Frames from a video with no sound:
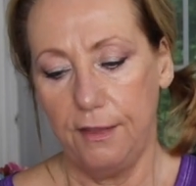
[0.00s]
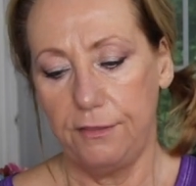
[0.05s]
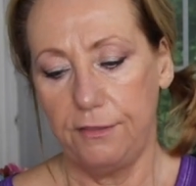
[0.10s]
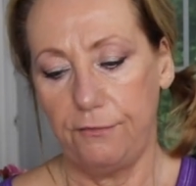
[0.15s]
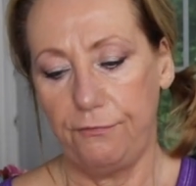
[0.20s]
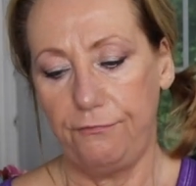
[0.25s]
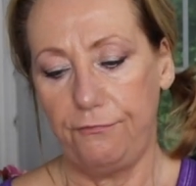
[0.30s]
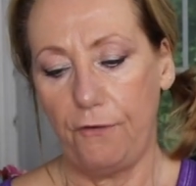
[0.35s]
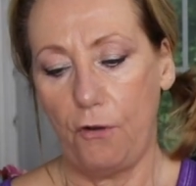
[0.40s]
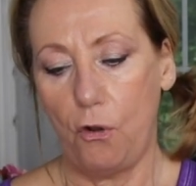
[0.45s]

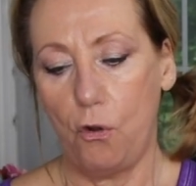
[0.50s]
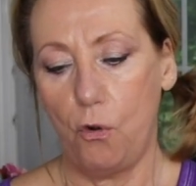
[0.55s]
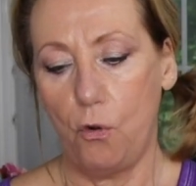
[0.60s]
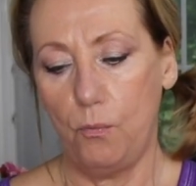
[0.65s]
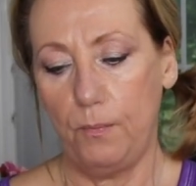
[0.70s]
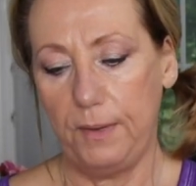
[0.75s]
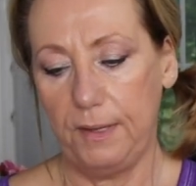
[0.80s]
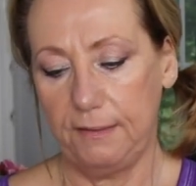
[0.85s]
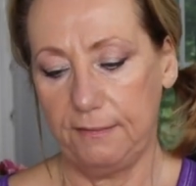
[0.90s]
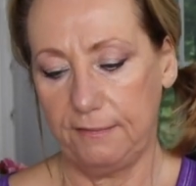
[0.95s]
The
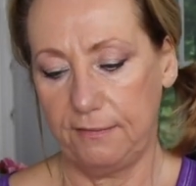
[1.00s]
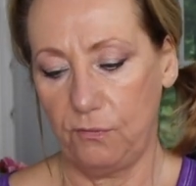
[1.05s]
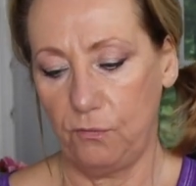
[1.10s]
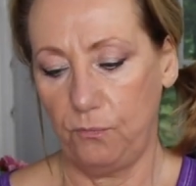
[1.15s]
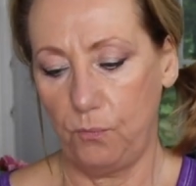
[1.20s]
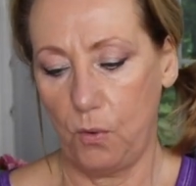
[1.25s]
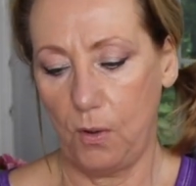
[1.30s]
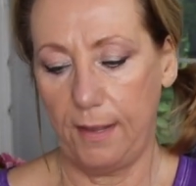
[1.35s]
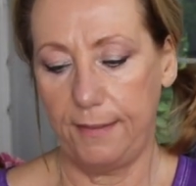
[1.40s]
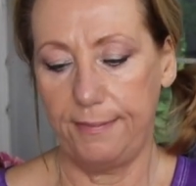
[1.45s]
foam is the
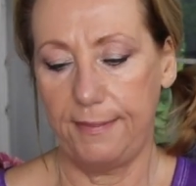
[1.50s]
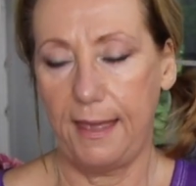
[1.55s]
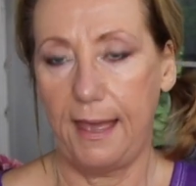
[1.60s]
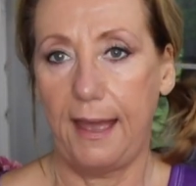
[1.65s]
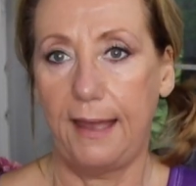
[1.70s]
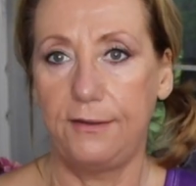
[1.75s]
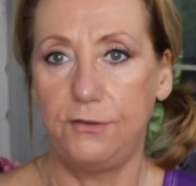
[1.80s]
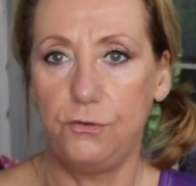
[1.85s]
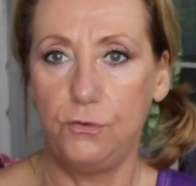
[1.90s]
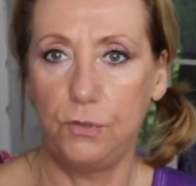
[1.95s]
one
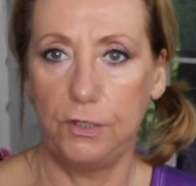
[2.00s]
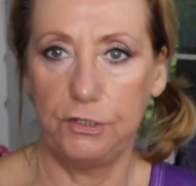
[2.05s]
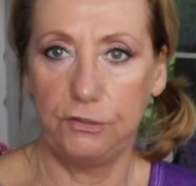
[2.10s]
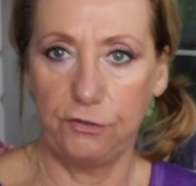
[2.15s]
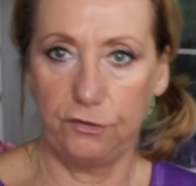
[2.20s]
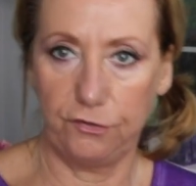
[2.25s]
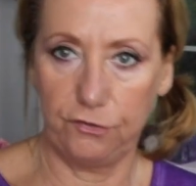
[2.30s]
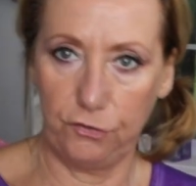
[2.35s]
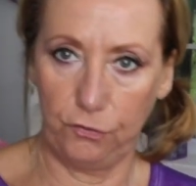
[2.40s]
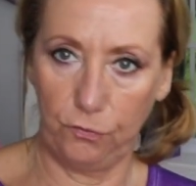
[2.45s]
that you can
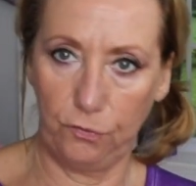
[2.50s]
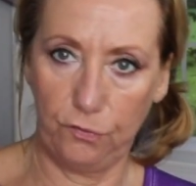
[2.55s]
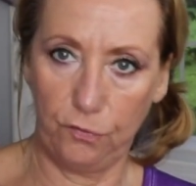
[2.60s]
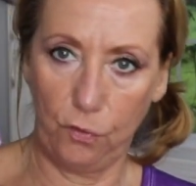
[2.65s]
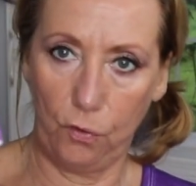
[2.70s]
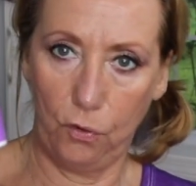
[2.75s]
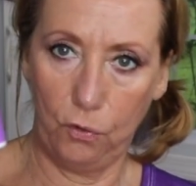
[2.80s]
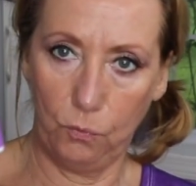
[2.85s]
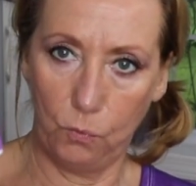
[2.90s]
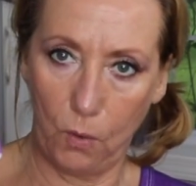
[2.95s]
just use
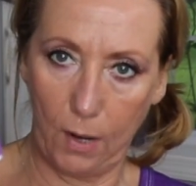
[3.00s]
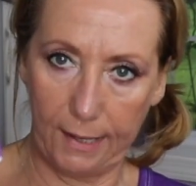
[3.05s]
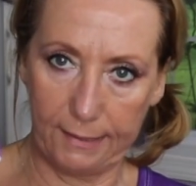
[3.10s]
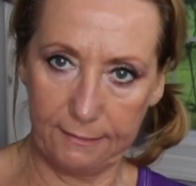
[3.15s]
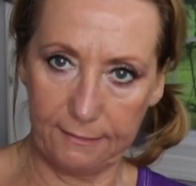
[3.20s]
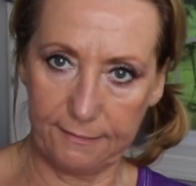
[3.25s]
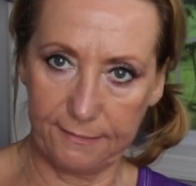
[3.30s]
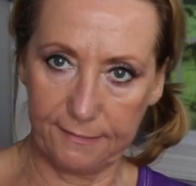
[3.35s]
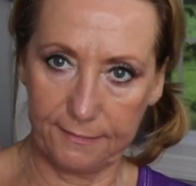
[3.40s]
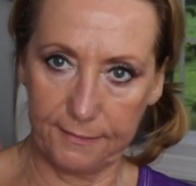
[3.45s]

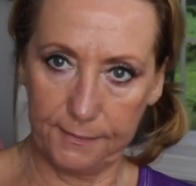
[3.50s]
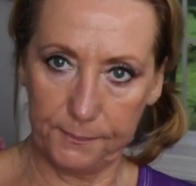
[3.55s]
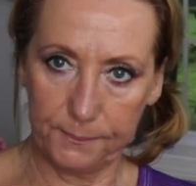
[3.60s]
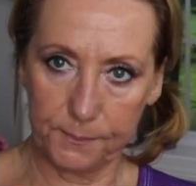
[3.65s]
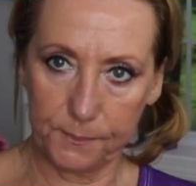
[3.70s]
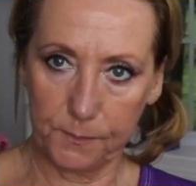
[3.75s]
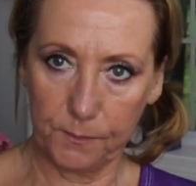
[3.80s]
once.